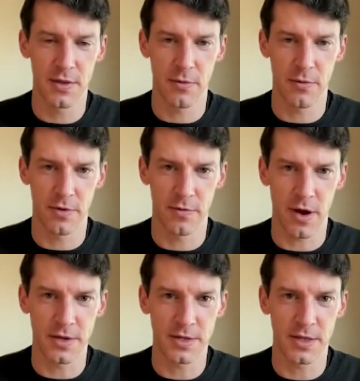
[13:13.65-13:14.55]
that would
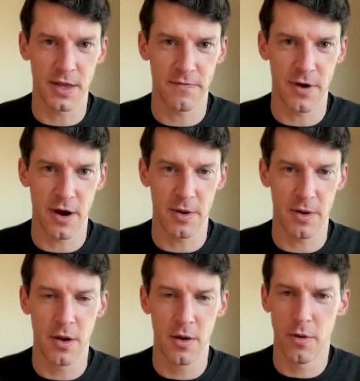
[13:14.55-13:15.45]
arise in that
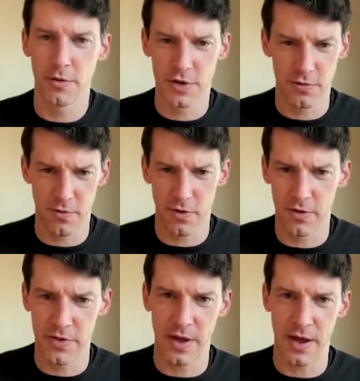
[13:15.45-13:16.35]
environment? What was your
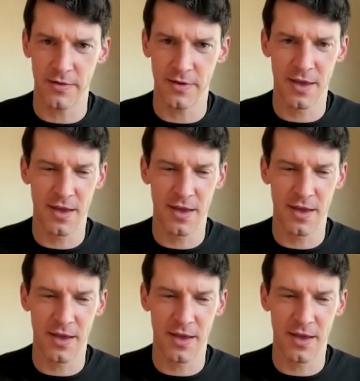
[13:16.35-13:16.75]
role in that?